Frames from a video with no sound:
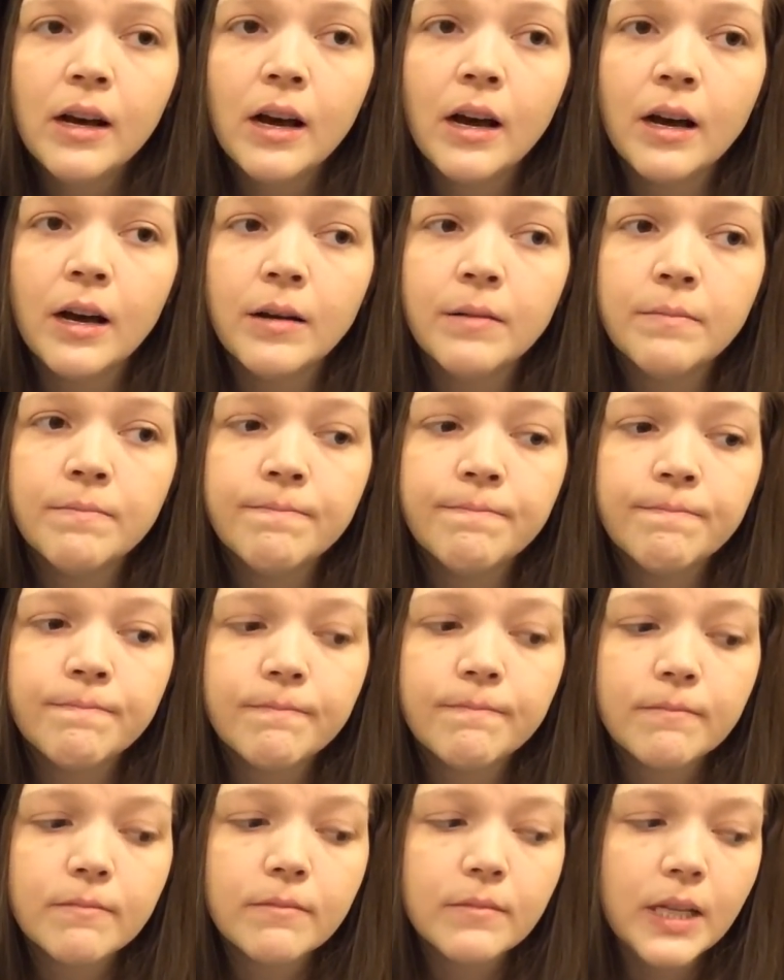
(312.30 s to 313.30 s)
You
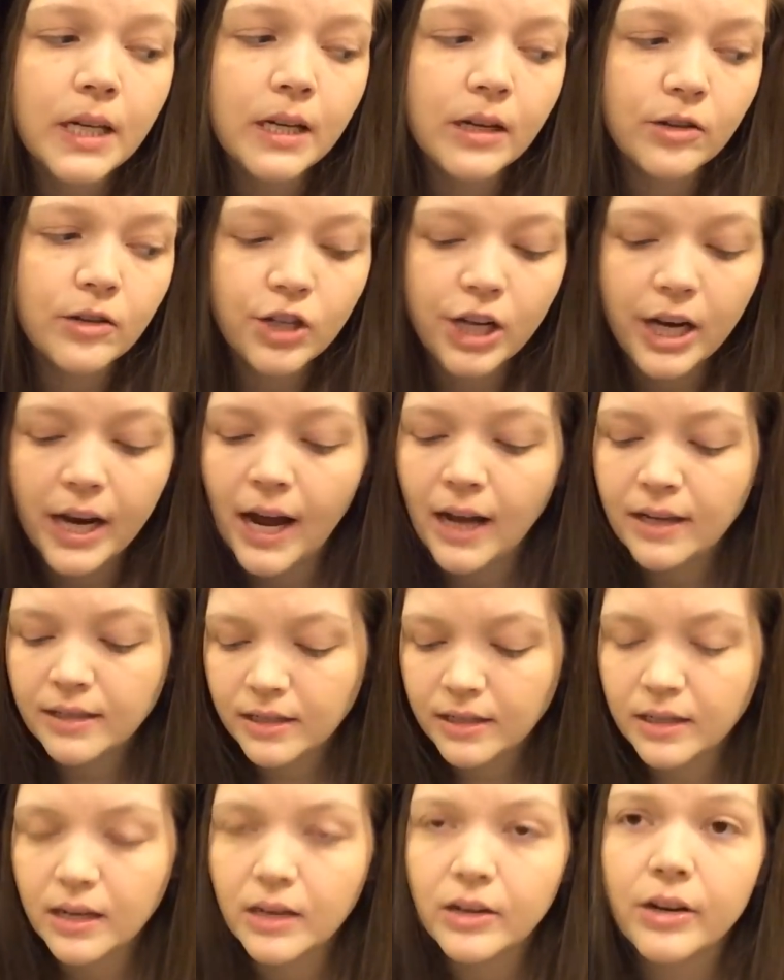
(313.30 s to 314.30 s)
know, she
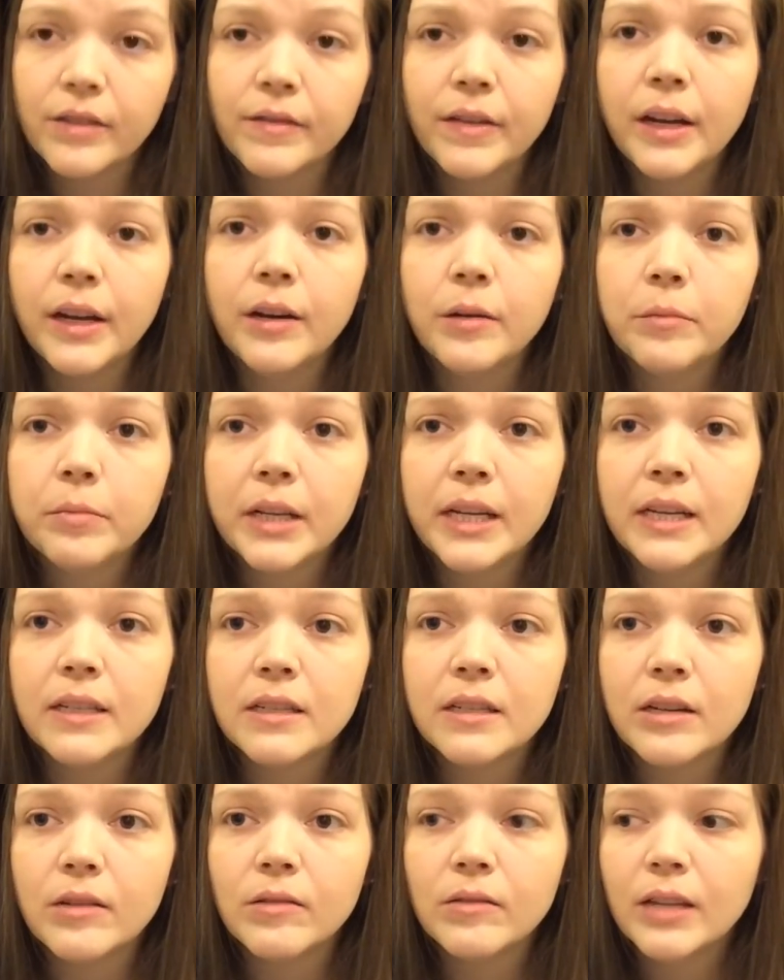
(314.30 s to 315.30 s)
asks in her video,
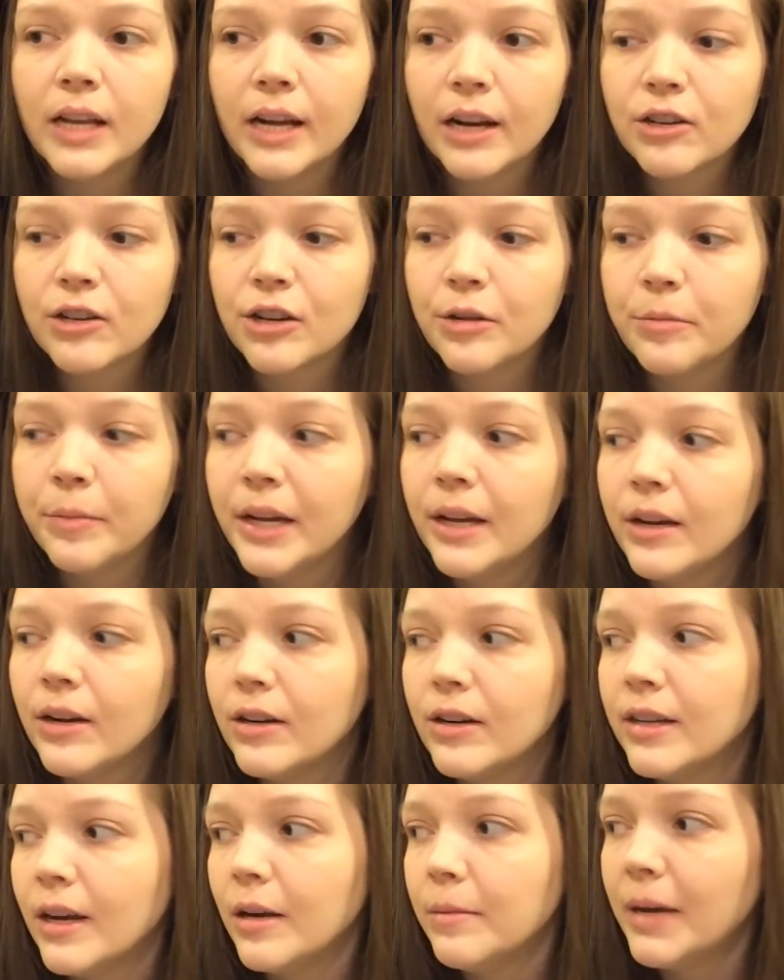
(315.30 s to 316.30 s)
please don't lecture me
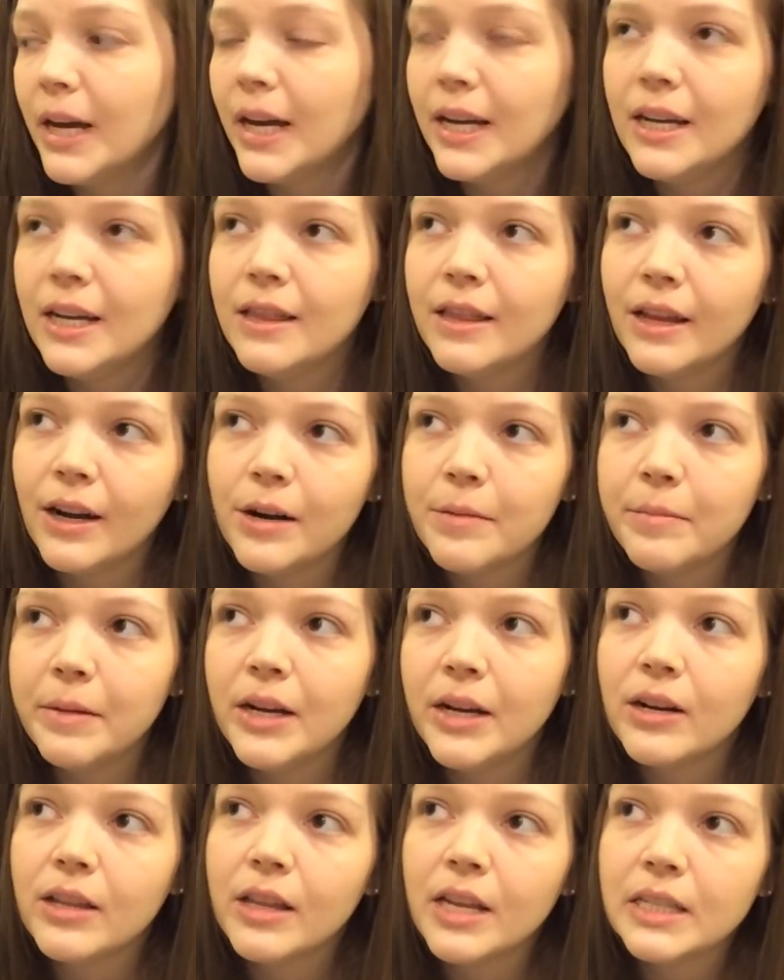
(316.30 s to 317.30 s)
or tell me I need
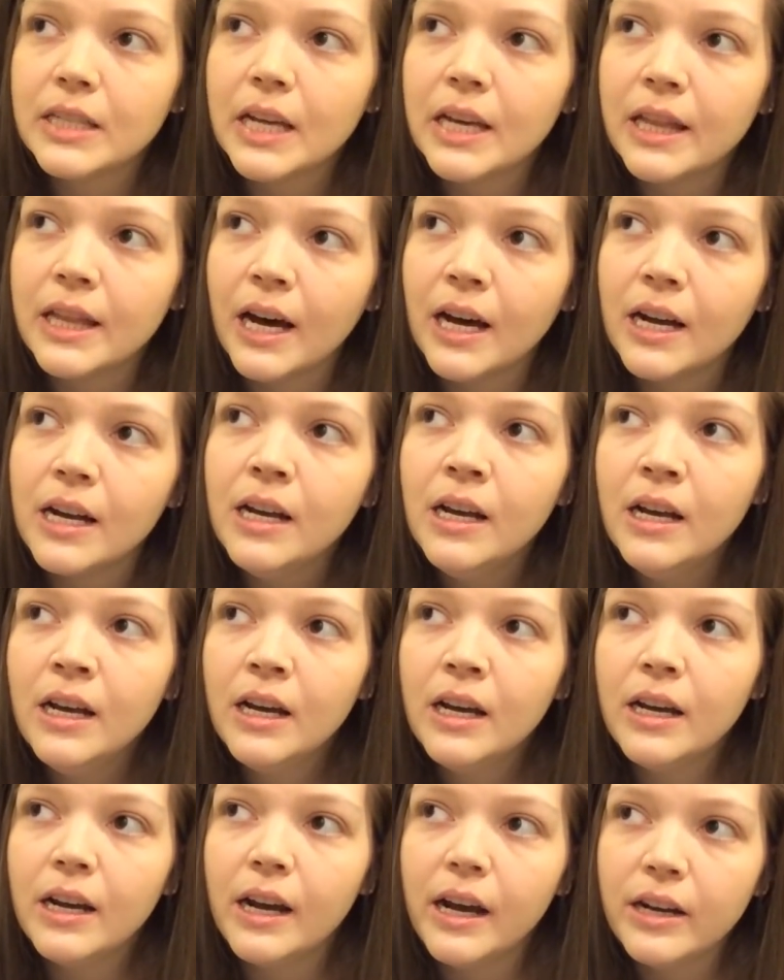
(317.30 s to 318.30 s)
therapy or things like that.
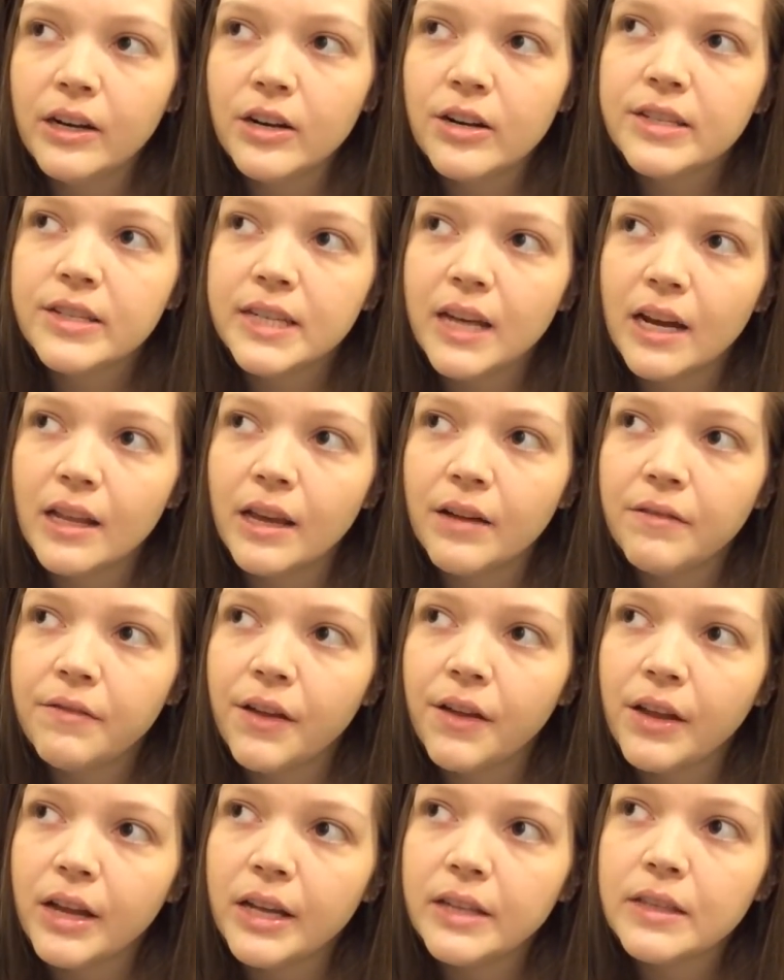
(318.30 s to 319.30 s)
And I understand that
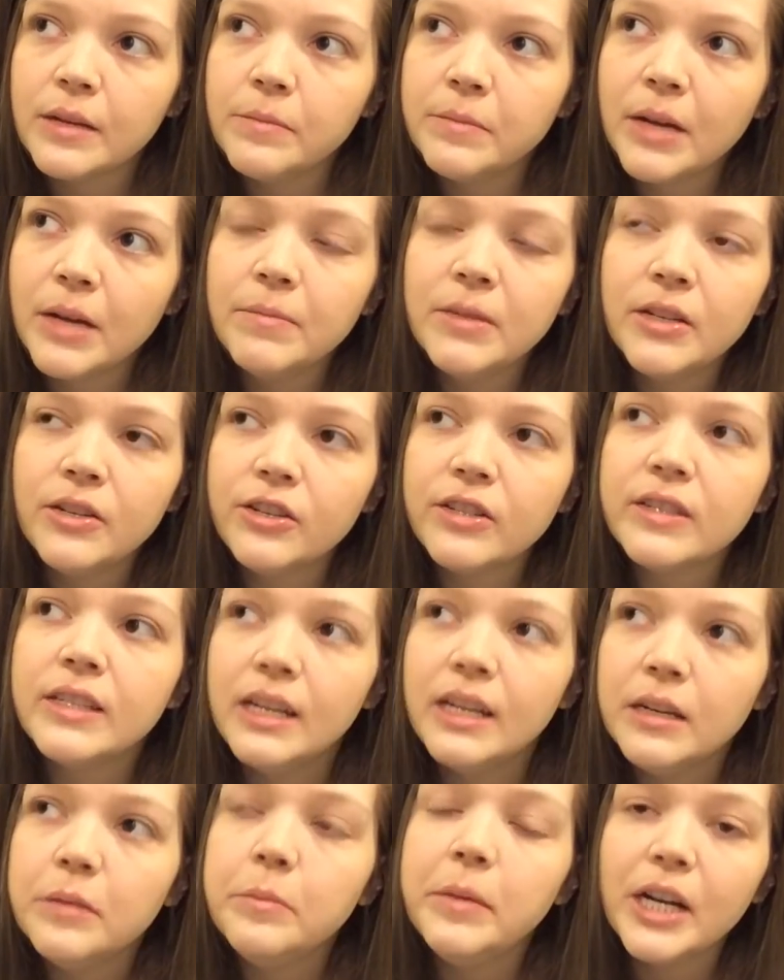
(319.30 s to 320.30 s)
feeling. Sometimes you just
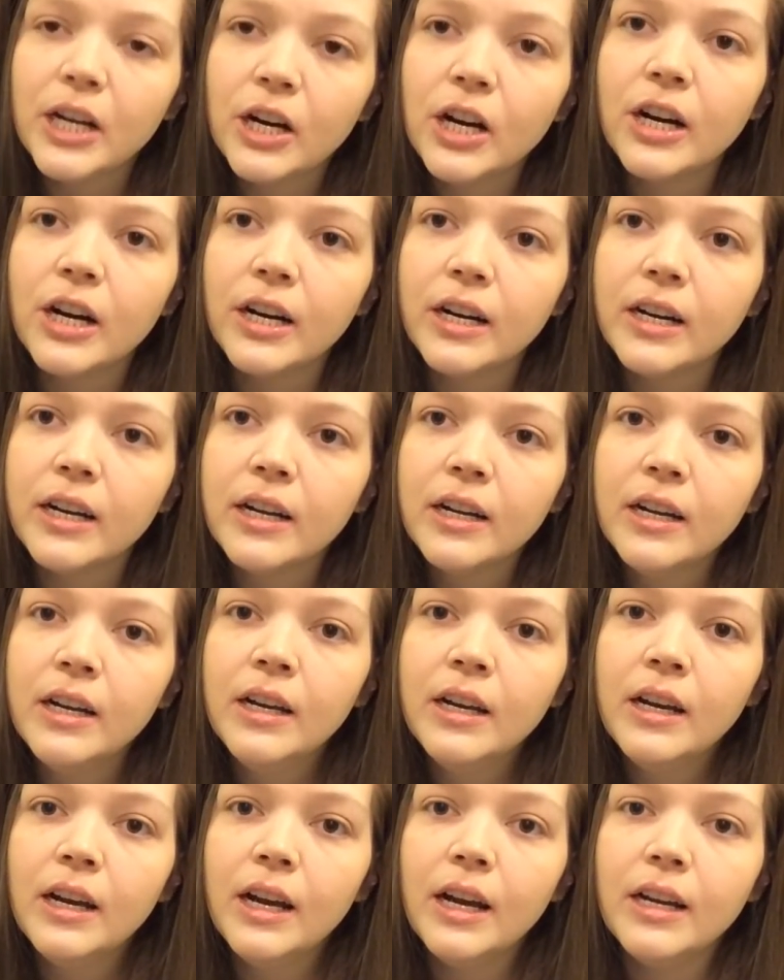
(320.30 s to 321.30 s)
need to be heard
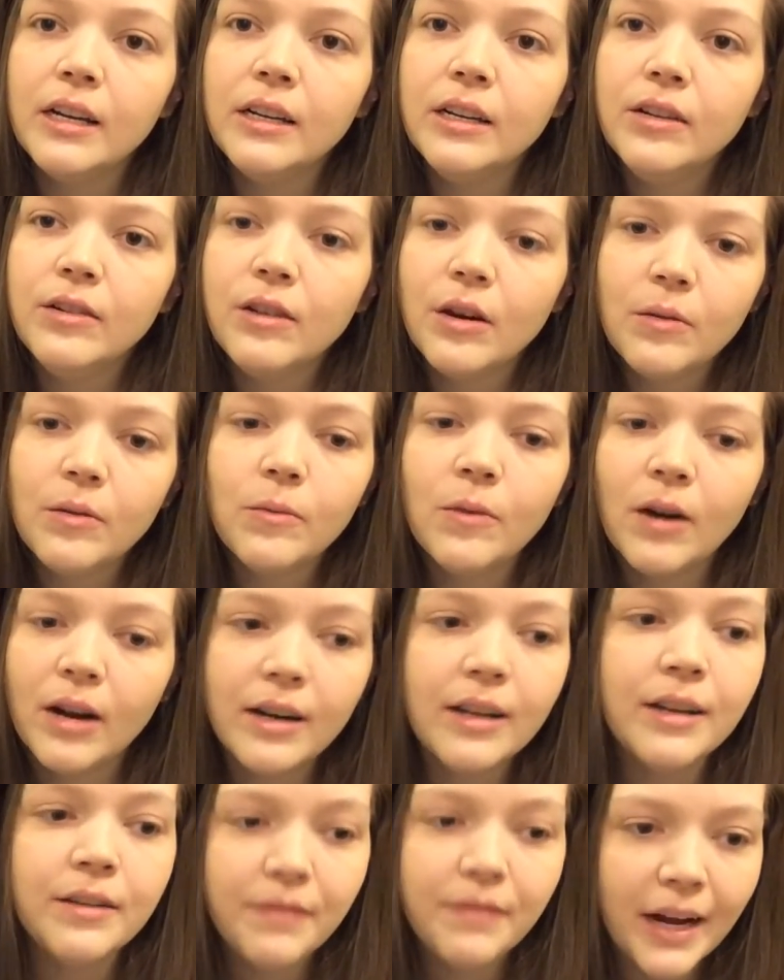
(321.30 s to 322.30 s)
and you don't
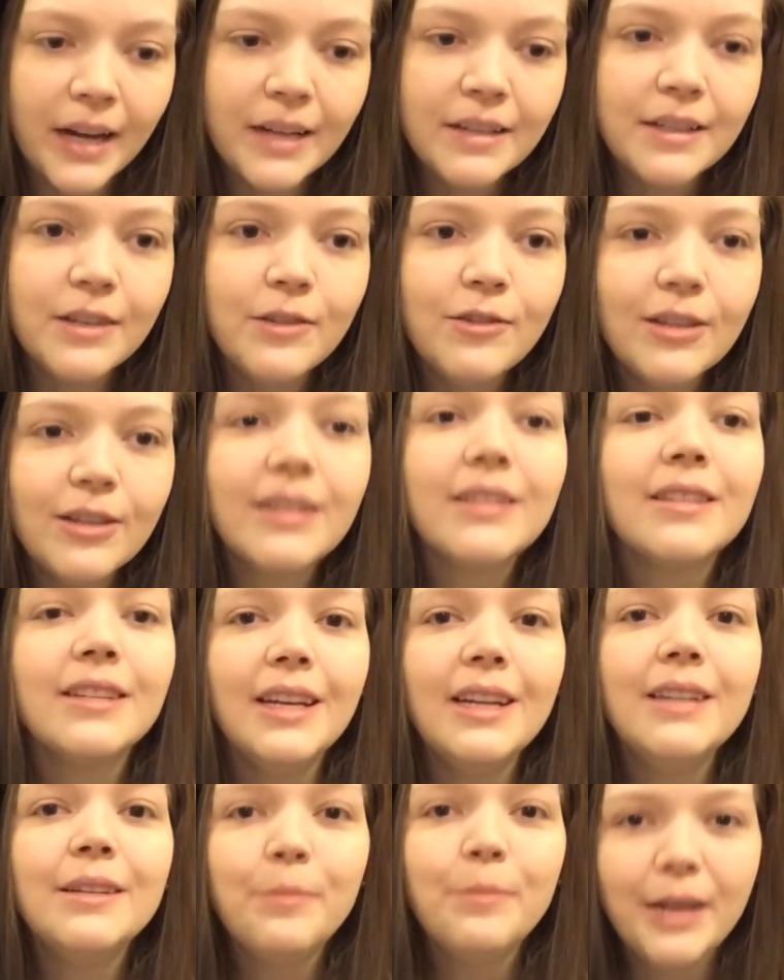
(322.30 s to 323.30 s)
want advice. You just
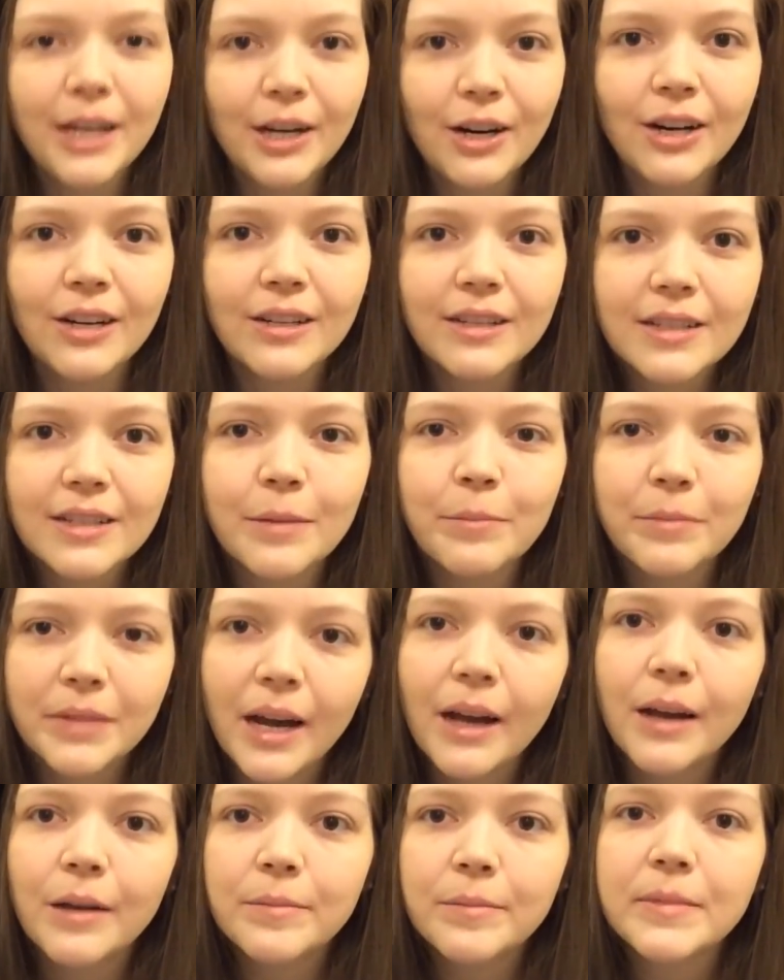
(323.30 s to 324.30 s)
need to be heard
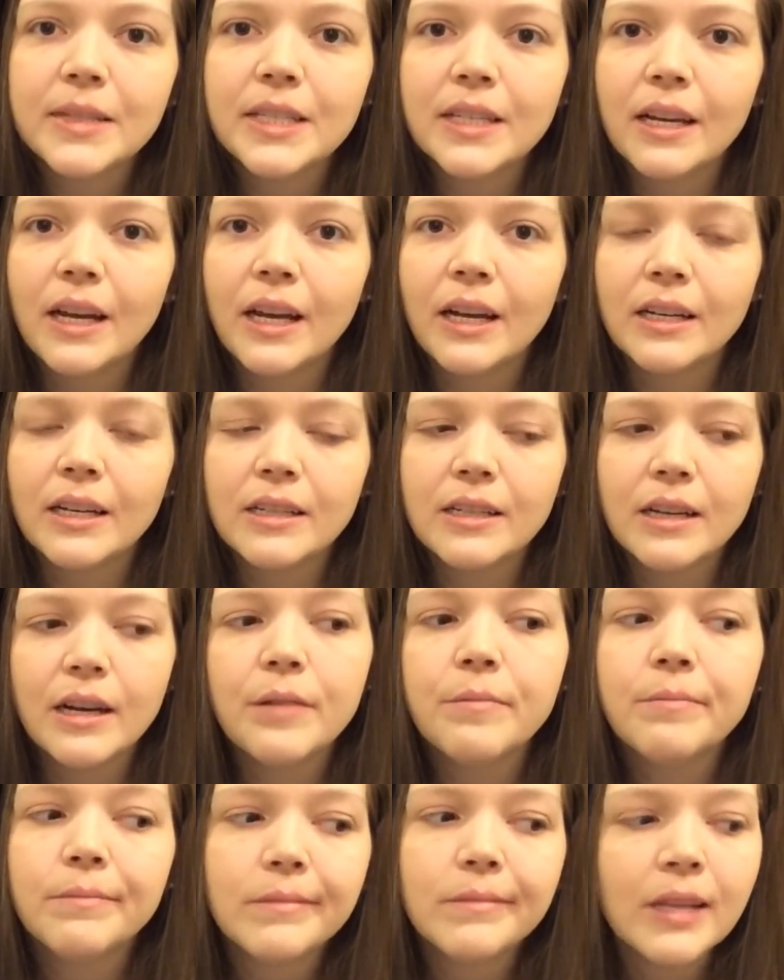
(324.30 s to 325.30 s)
sometimes.
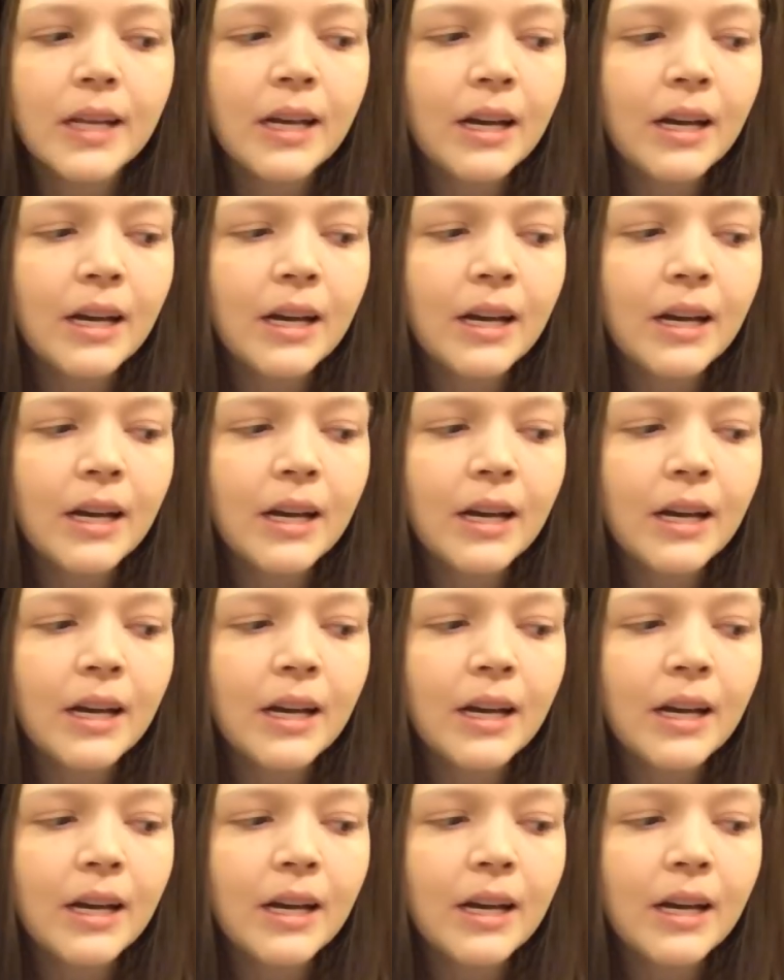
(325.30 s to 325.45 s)
And